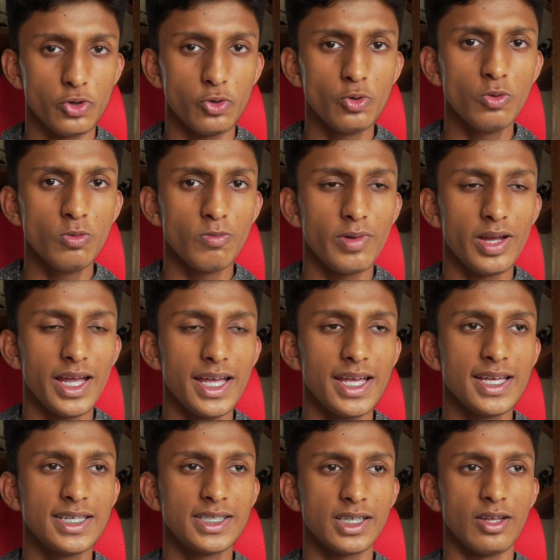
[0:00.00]
do
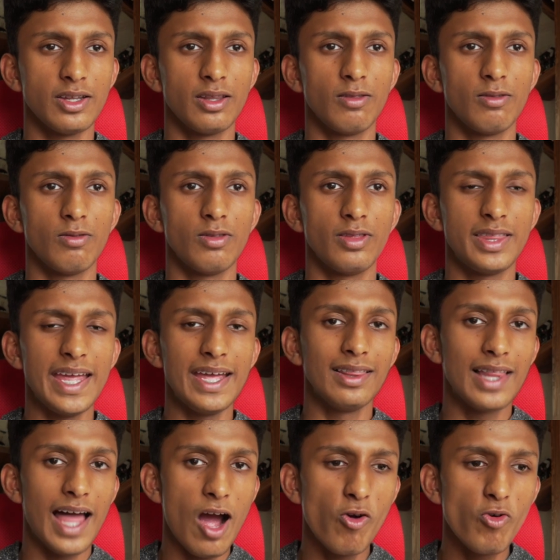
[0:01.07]
is they
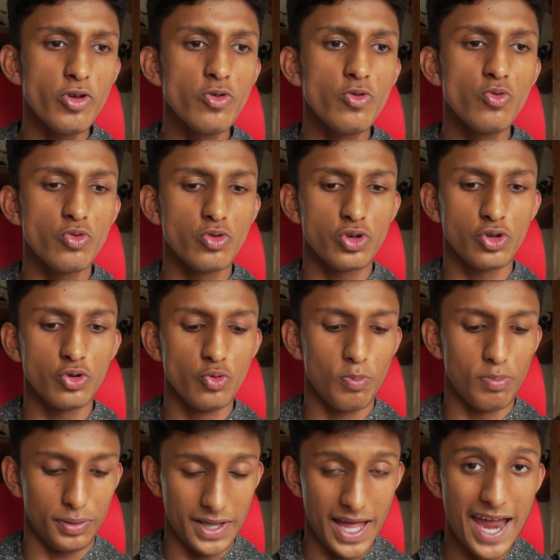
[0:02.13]
allow you to
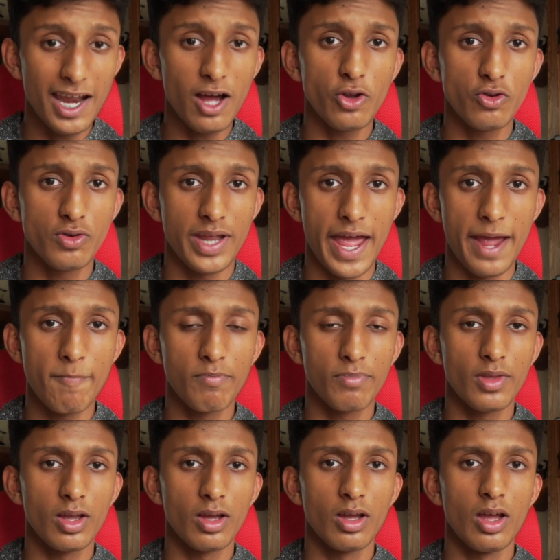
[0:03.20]
plan out your day,
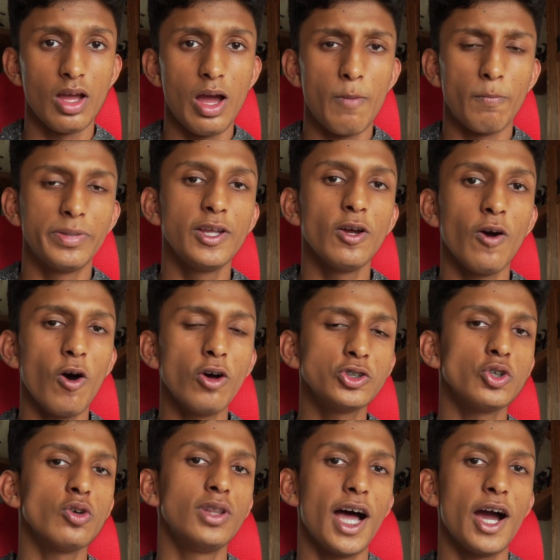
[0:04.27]
but they
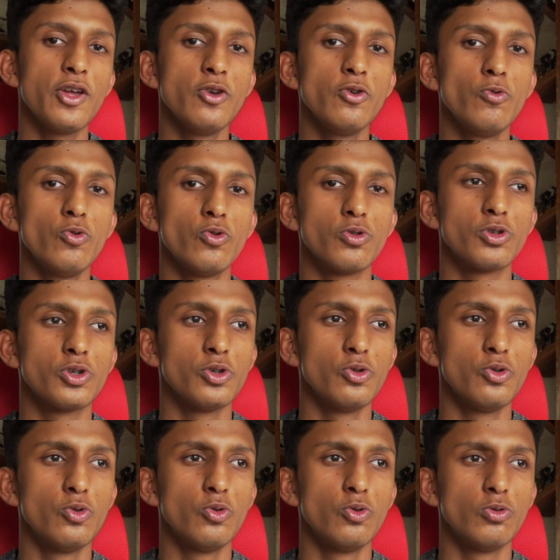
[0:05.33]
also allow you
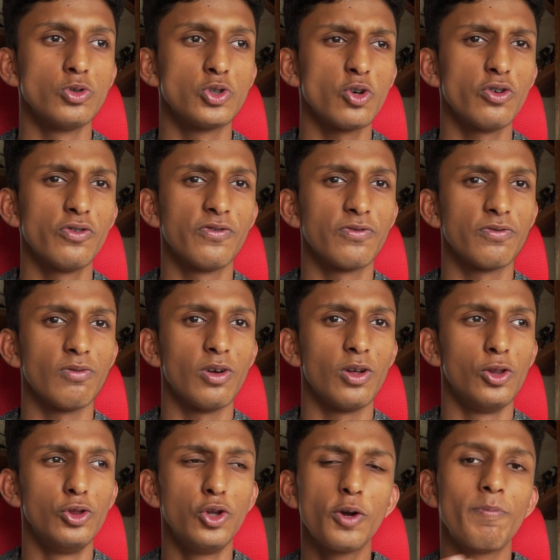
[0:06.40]
to sort of
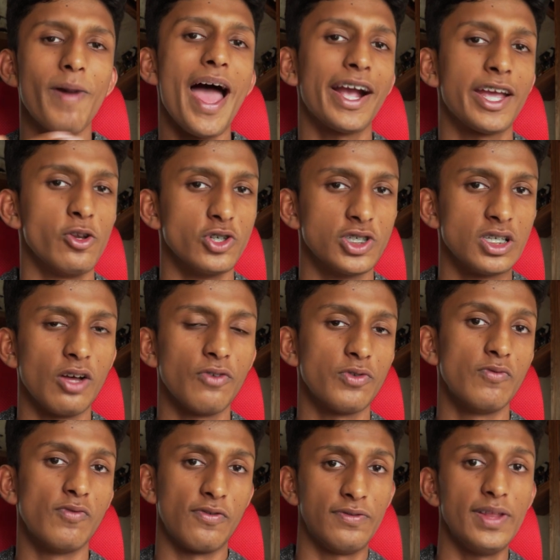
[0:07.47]
look back at yourself
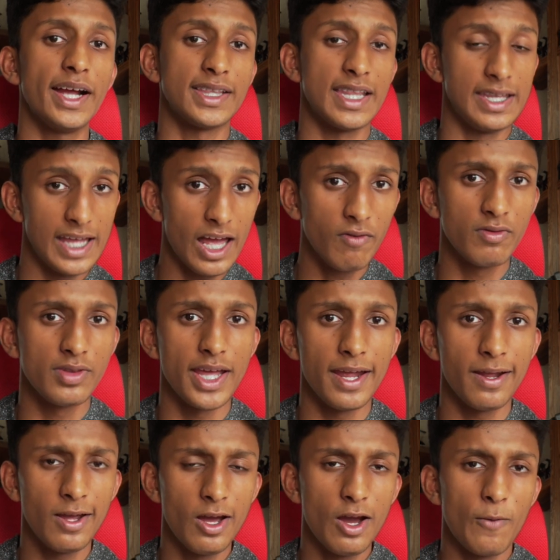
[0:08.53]
and reflect at the end of the
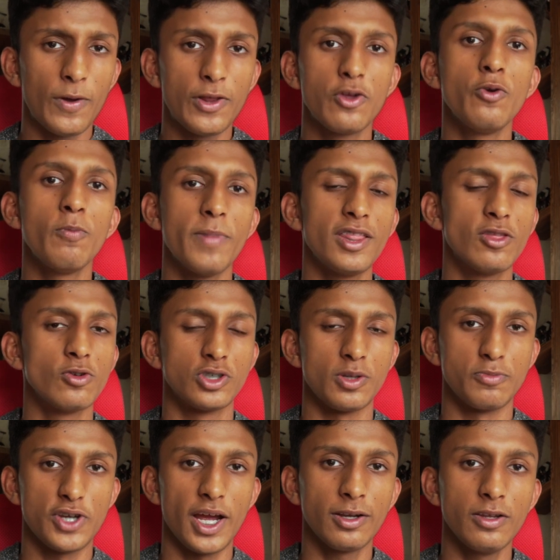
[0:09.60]
day whether you met those
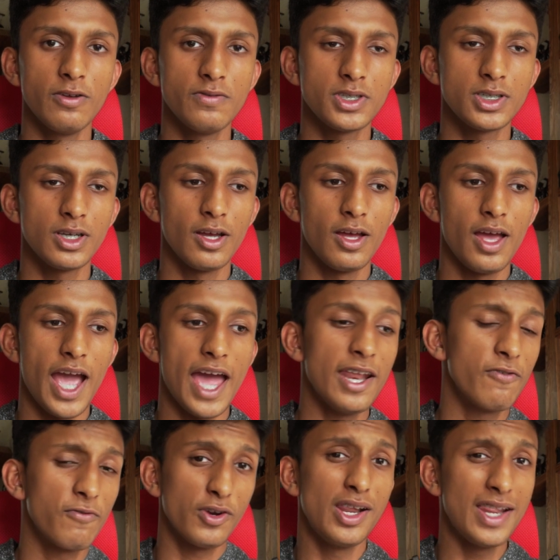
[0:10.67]
objectives, and
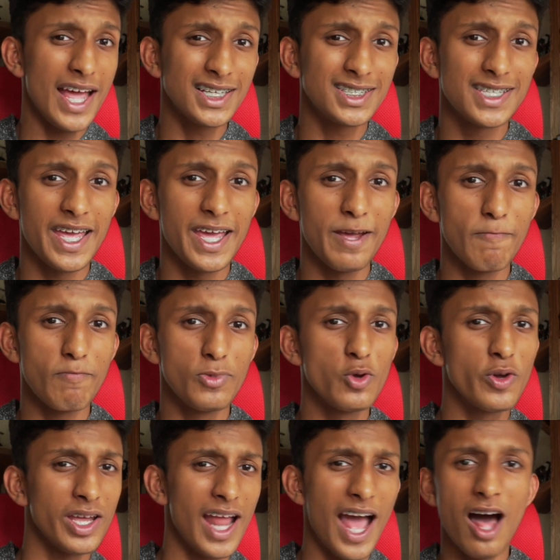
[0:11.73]
then for the next day you
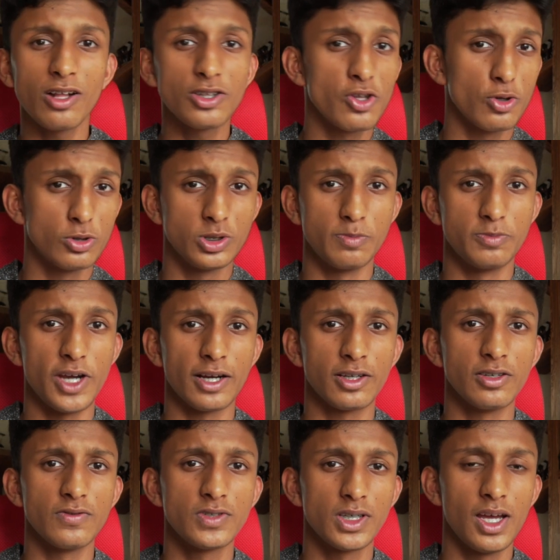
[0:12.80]
can alter those
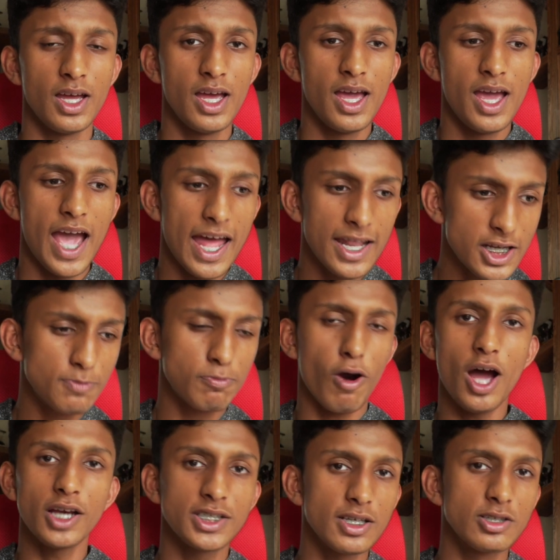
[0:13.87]
objectives. And this
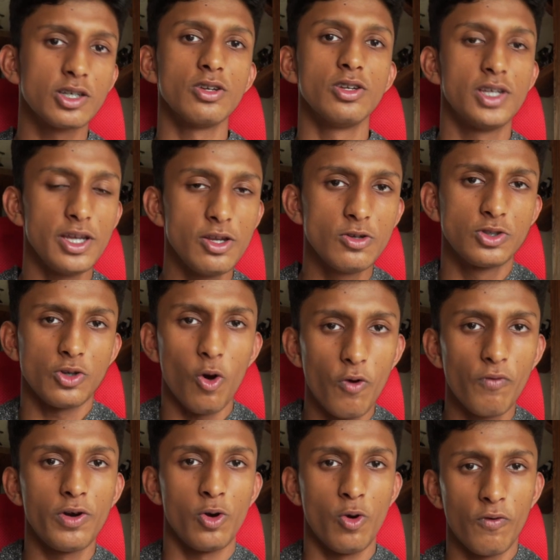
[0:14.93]
process continues
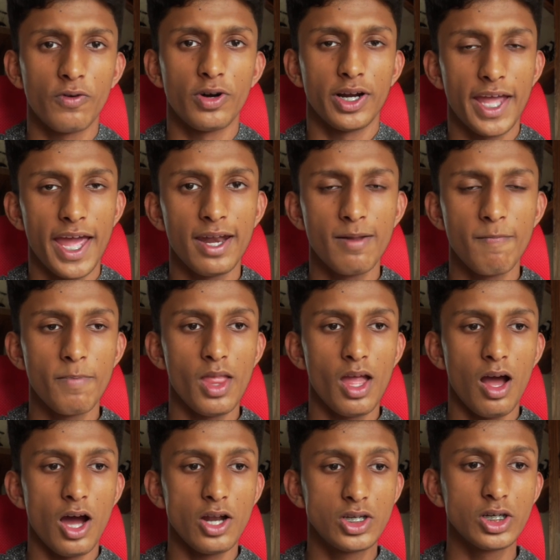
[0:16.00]
over and over again
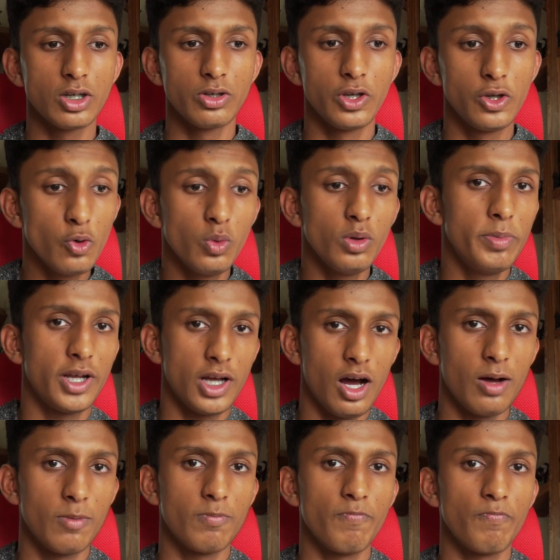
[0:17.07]
until you will
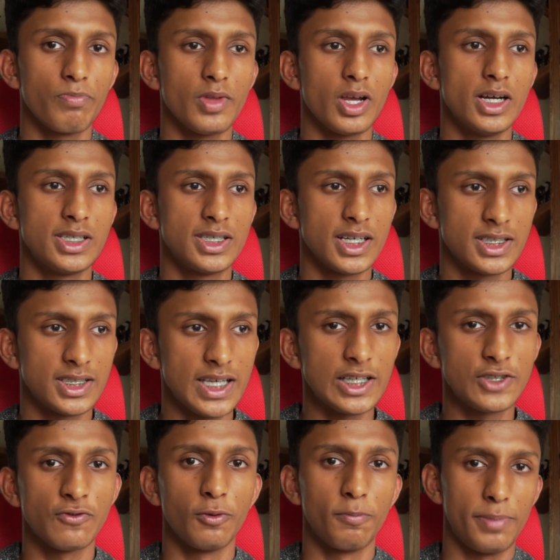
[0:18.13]
become a
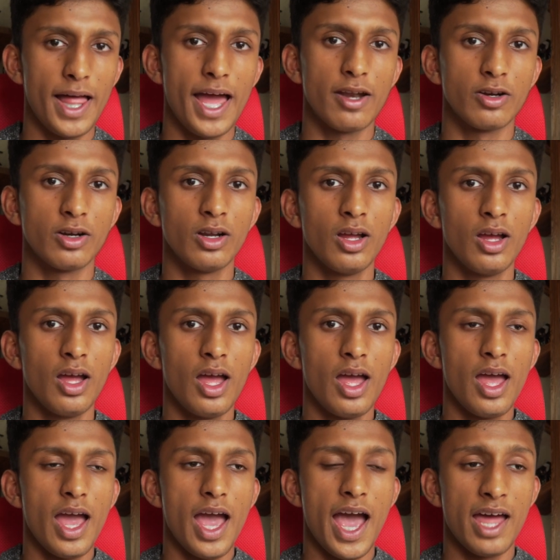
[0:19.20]
successful planner
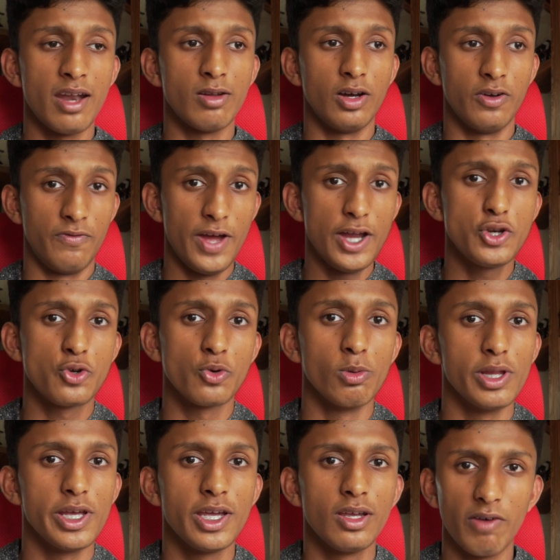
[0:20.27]
and
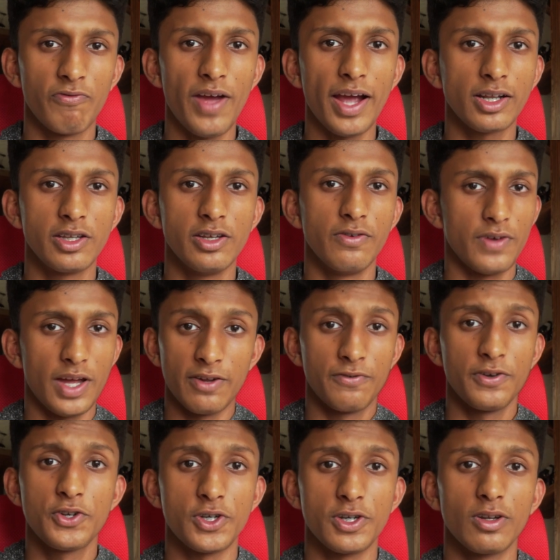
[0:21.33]
eventually effective and
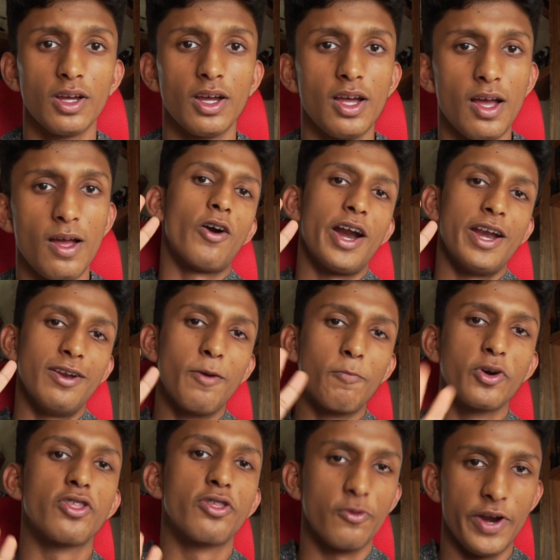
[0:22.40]
efficient. Alright,
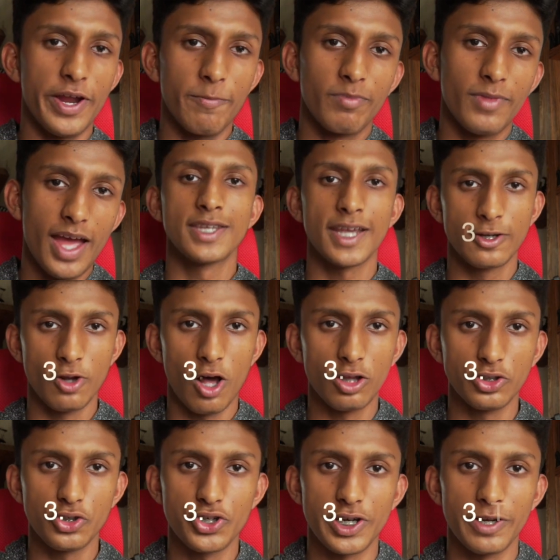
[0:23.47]
number 3,
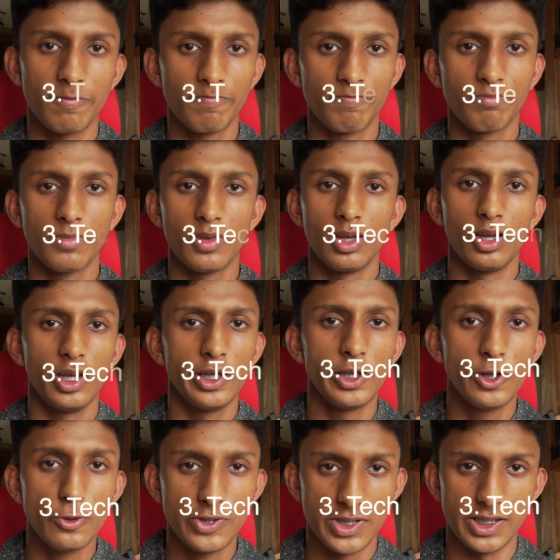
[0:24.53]
technology.
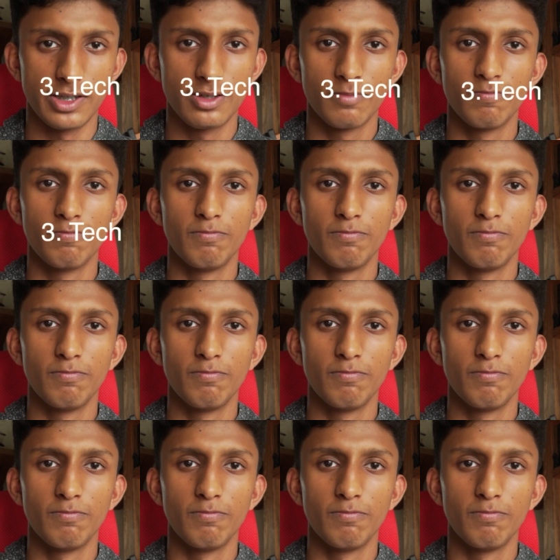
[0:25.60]
Use it,